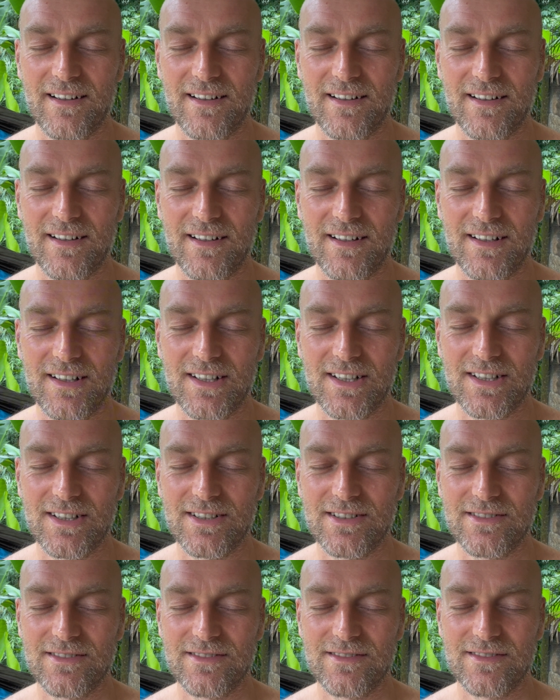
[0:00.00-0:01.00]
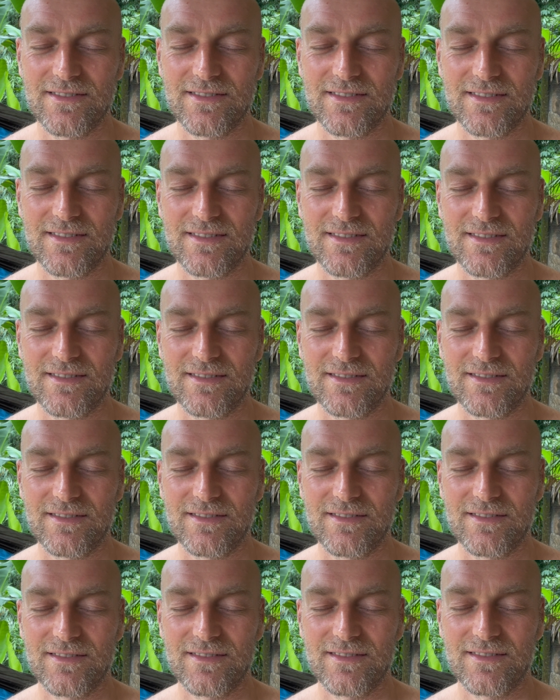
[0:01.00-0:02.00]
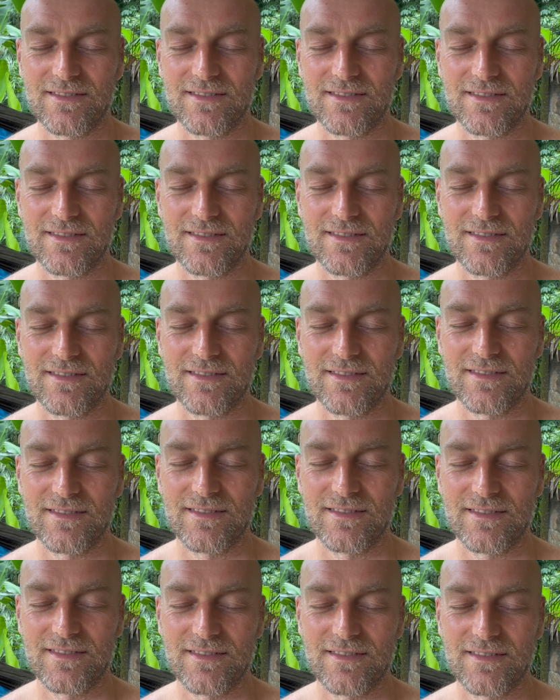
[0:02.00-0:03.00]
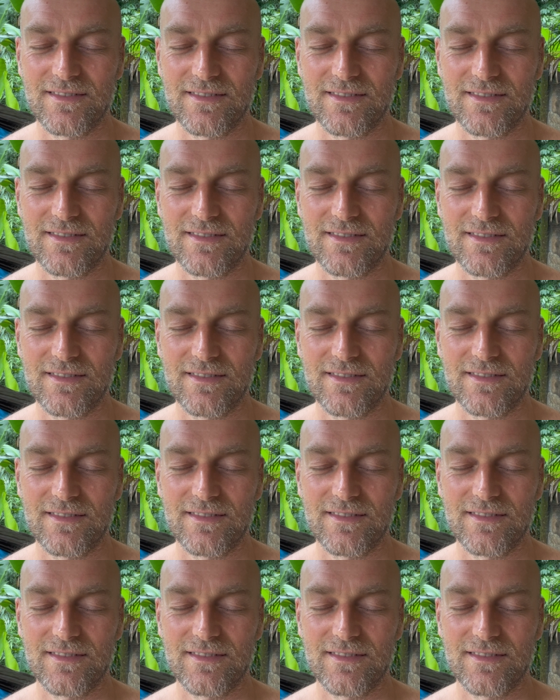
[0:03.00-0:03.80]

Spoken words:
Nobody speaks.